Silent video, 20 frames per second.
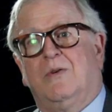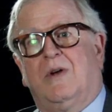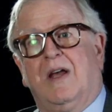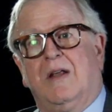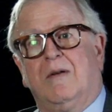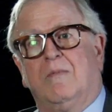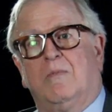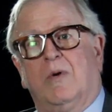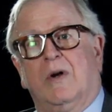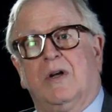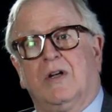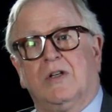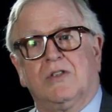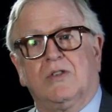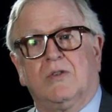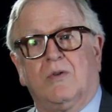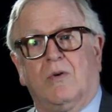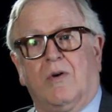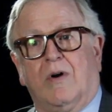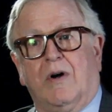can bring a
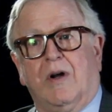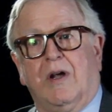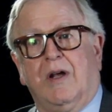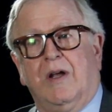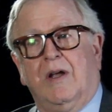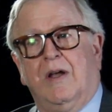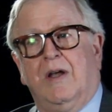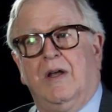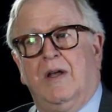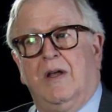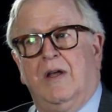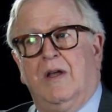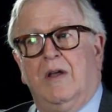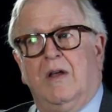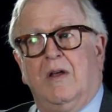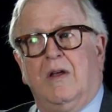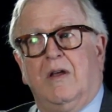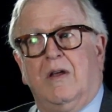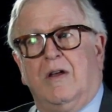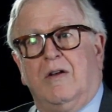story.
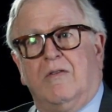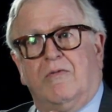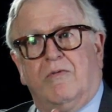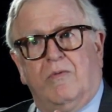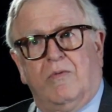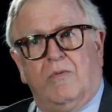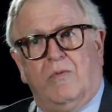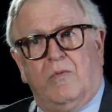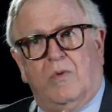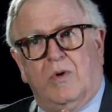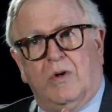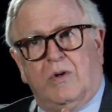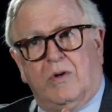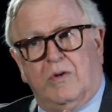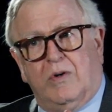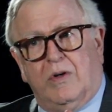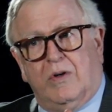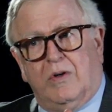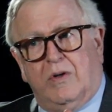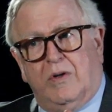If
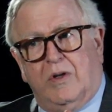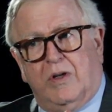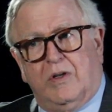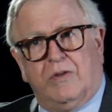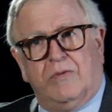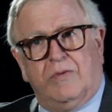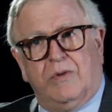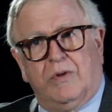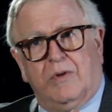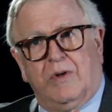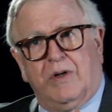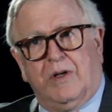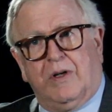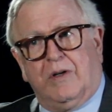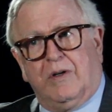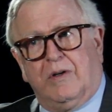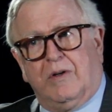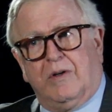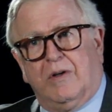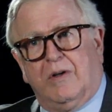we're
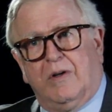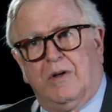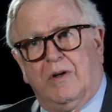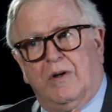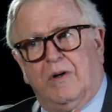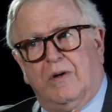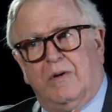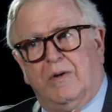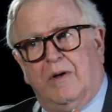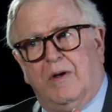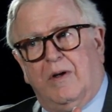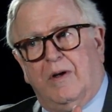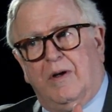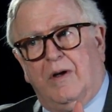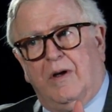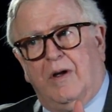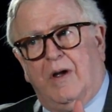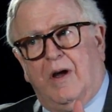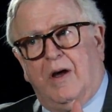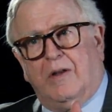interviewing
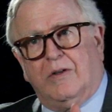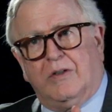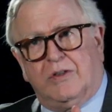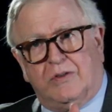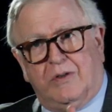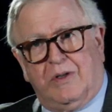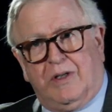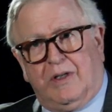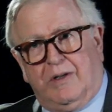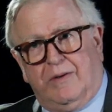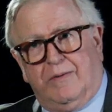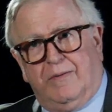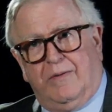on the street,